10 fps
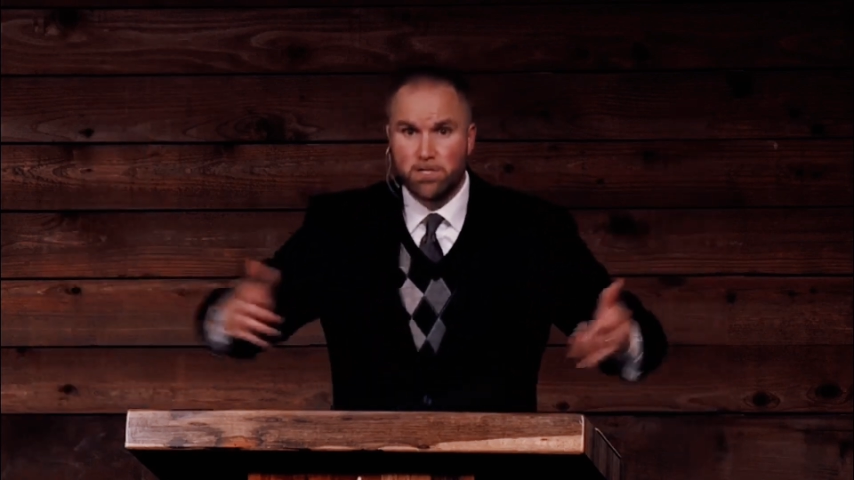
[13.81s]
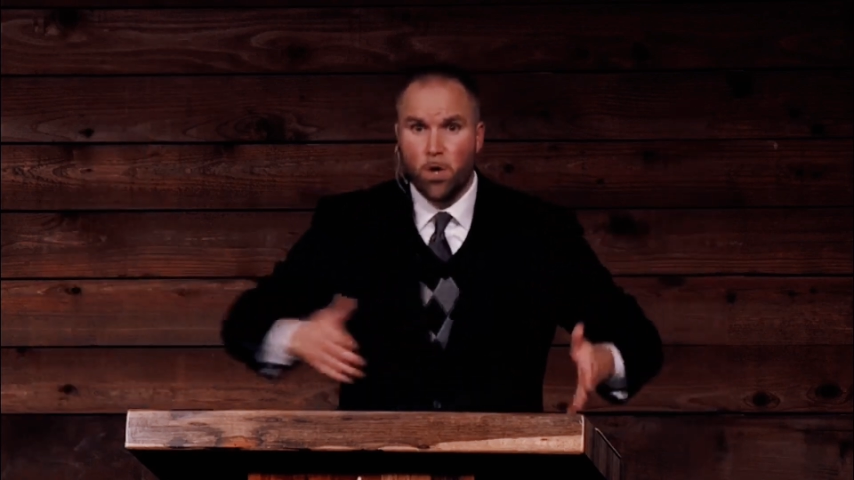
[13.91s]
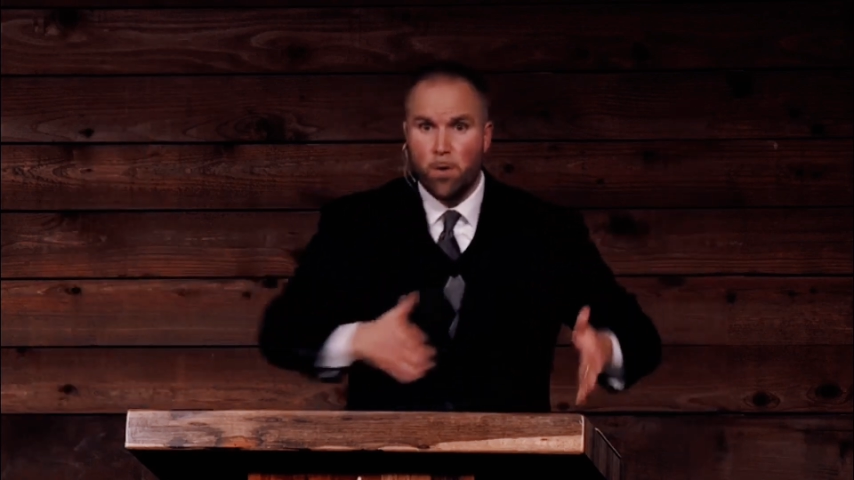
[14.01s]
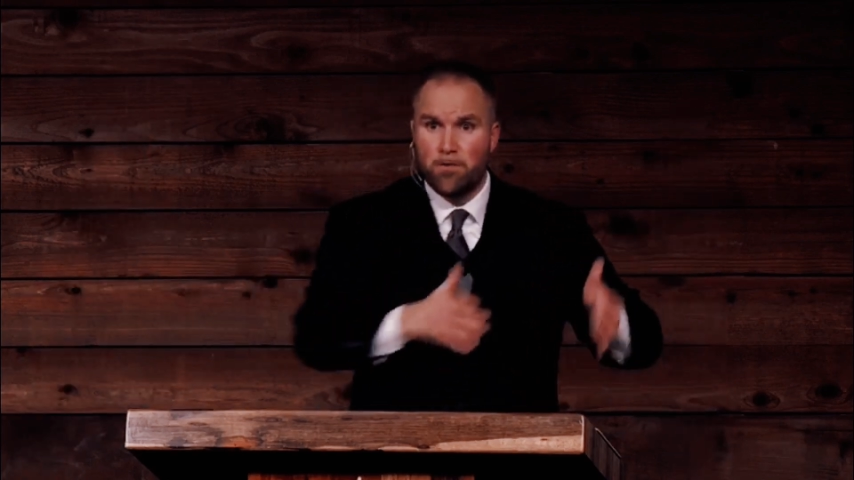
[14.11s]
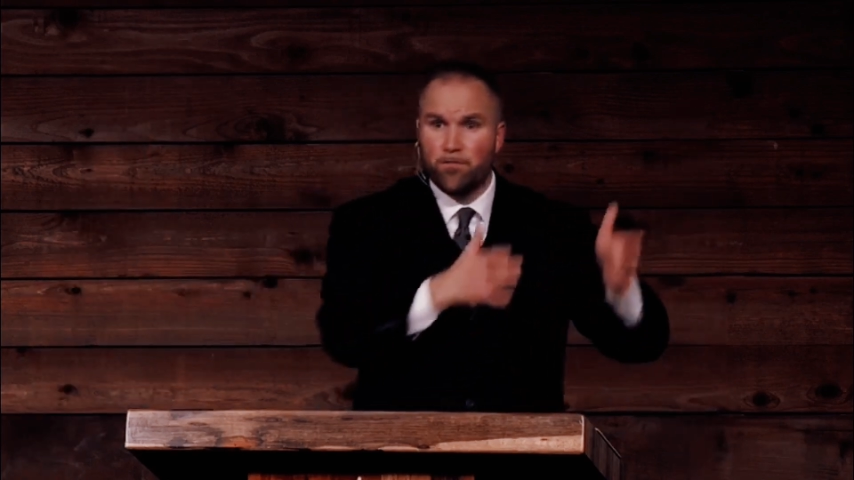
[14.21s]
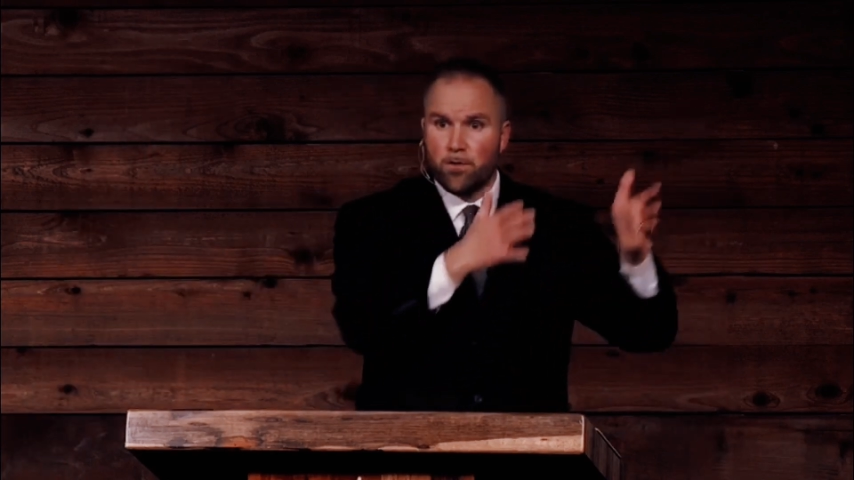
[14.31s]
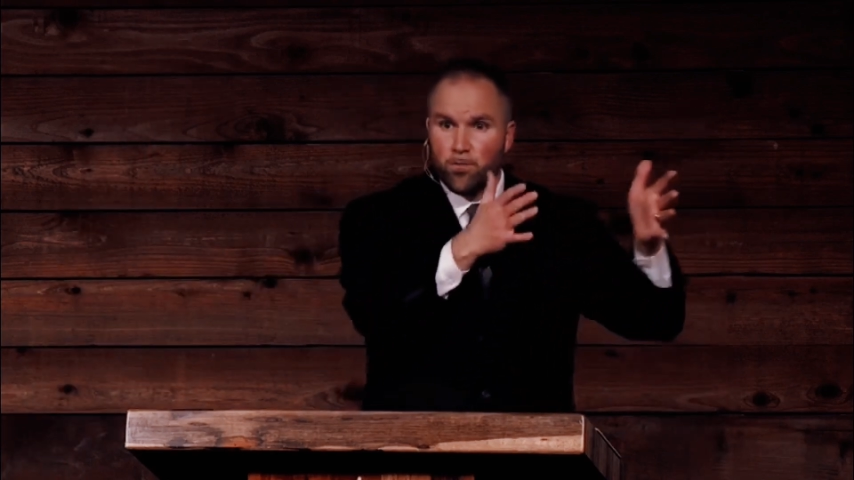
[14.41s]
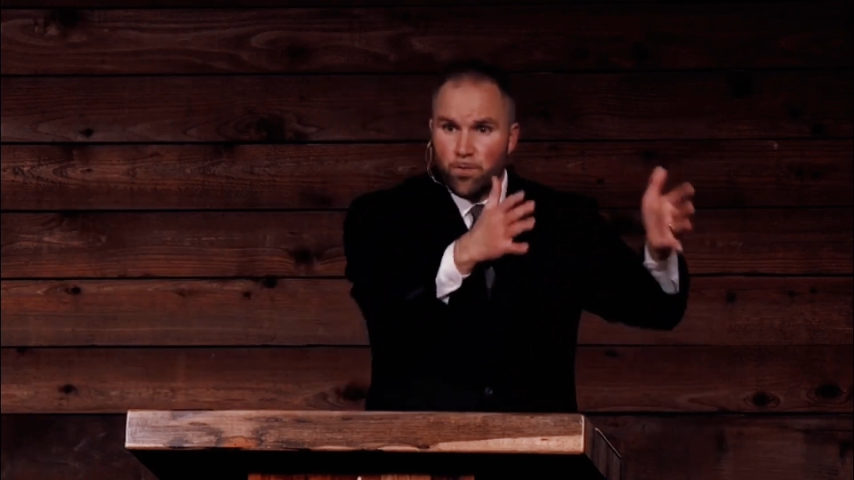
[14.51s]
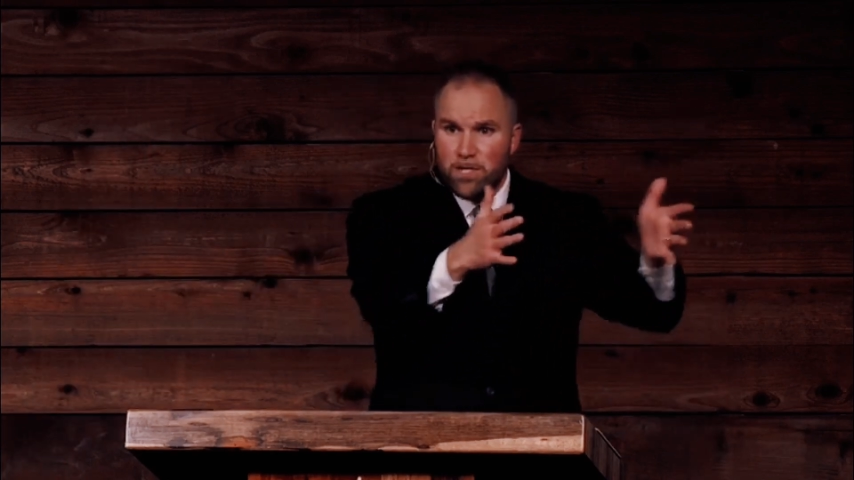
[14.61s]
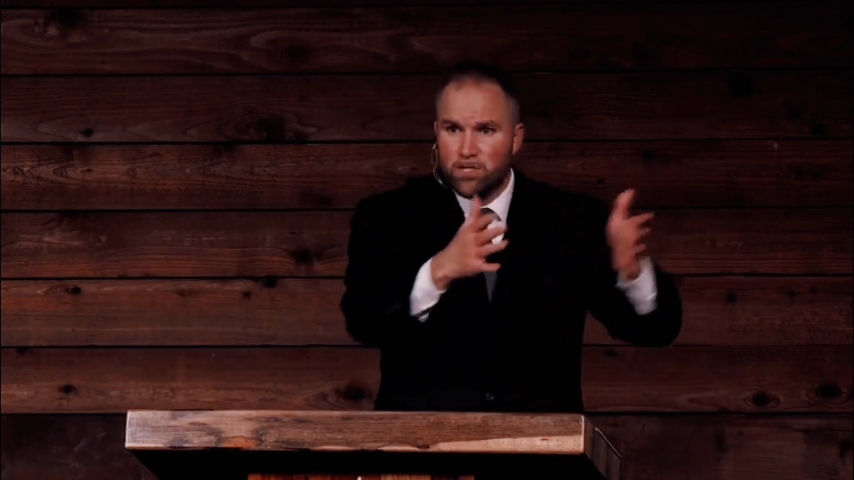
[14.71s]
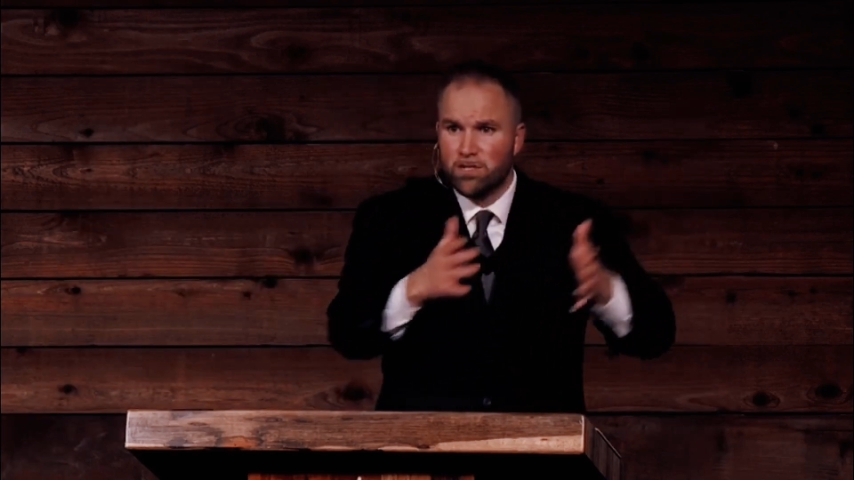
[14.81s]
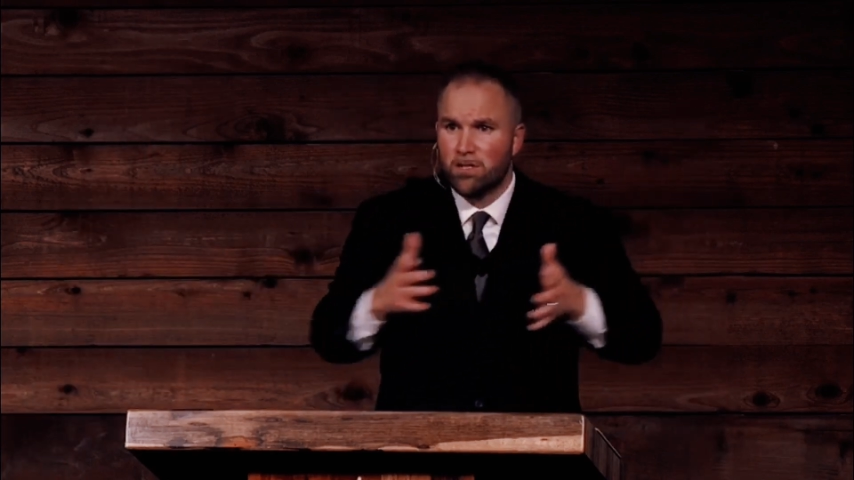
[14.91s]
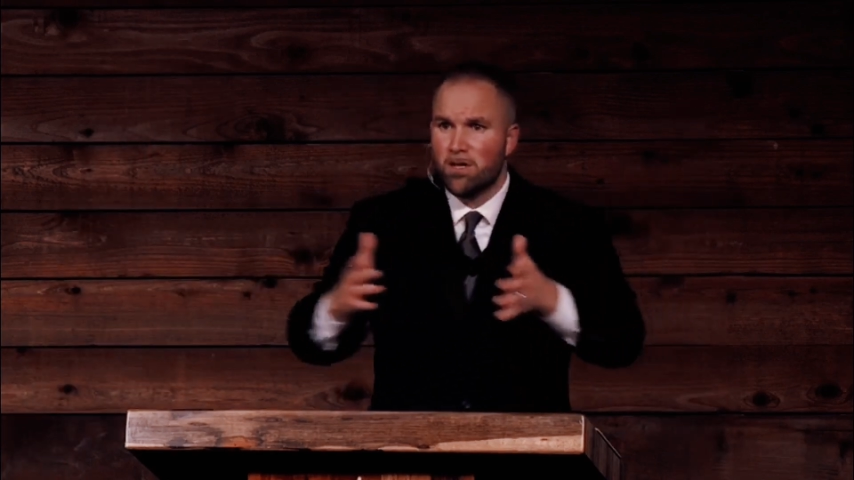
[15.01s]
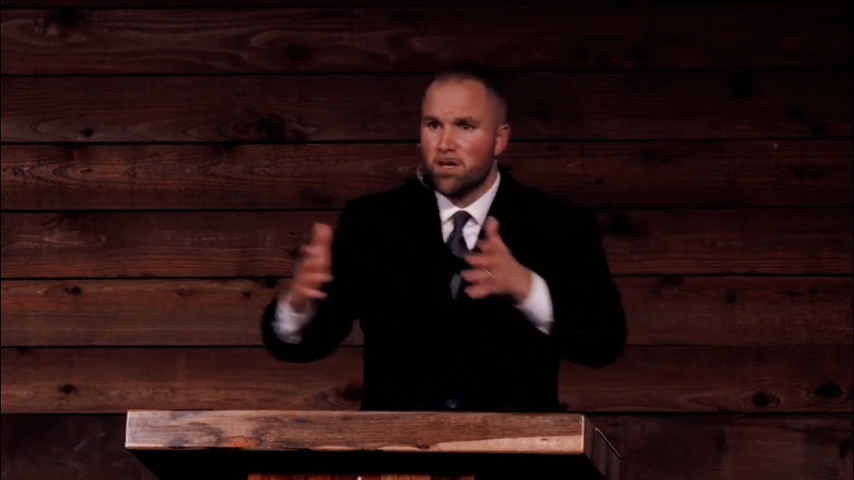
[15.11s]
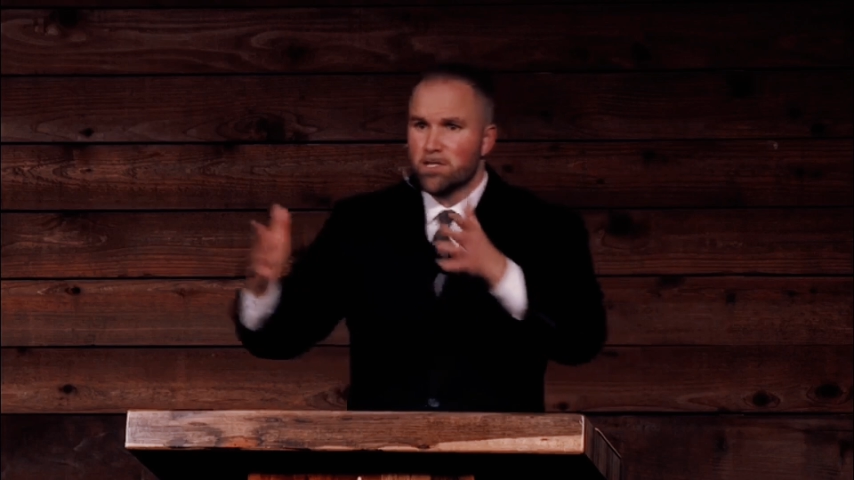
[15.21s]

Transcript: going from region